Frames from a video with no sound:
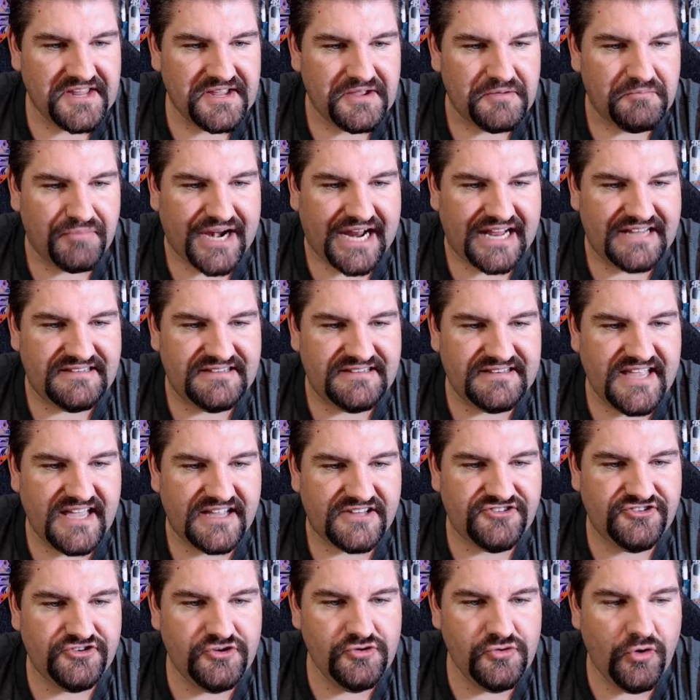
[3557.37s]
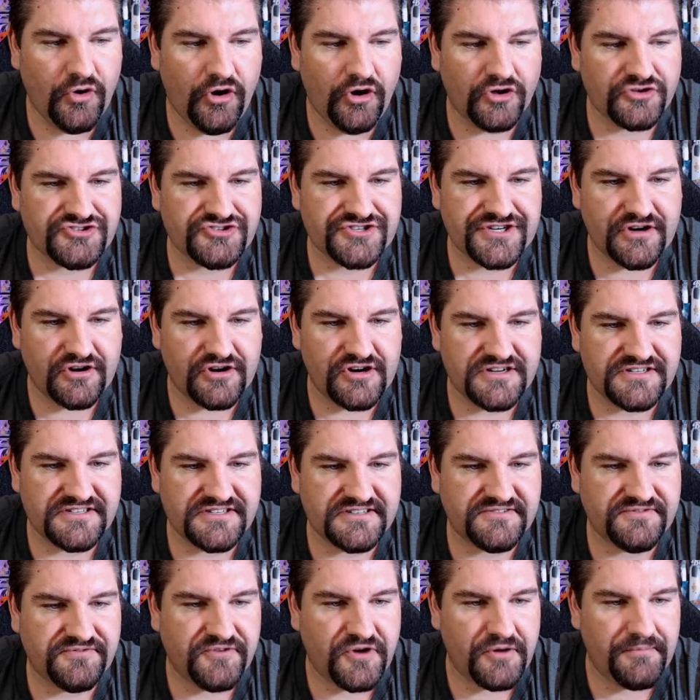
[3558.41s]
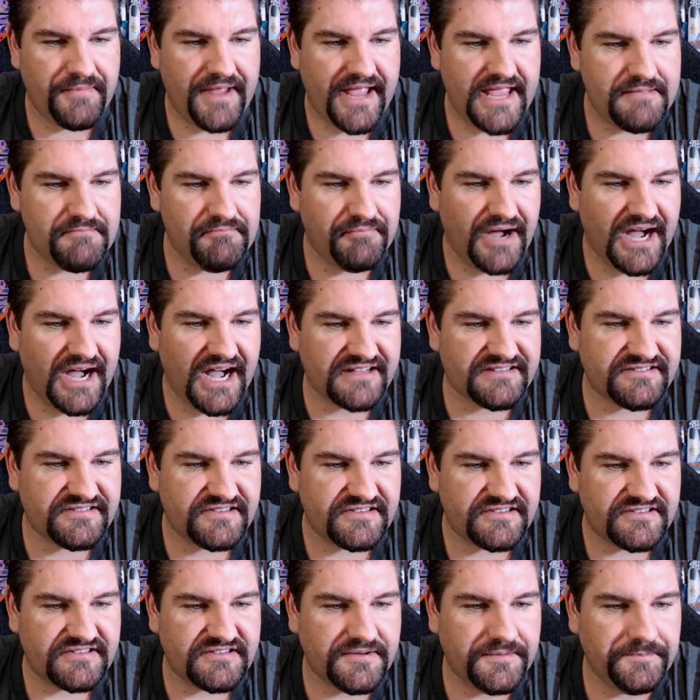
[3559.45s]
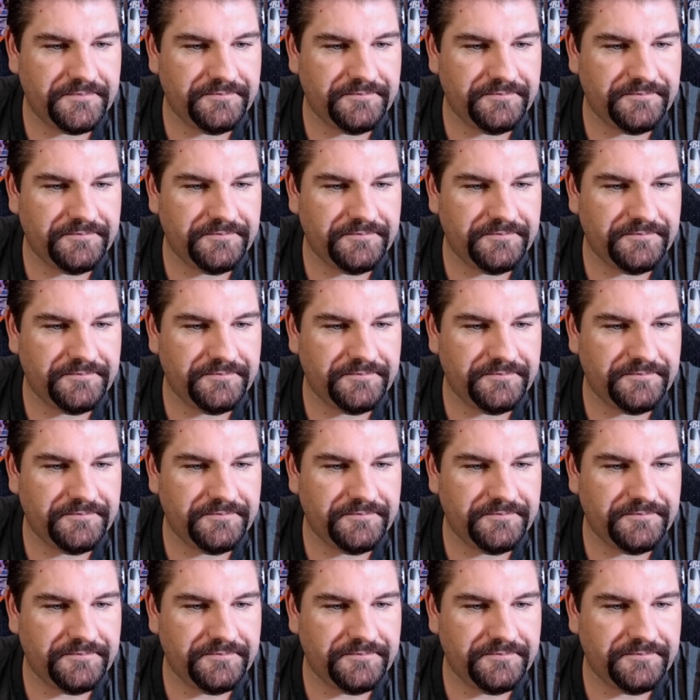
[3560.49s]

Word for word: but I did get two alternate arts from eight boxes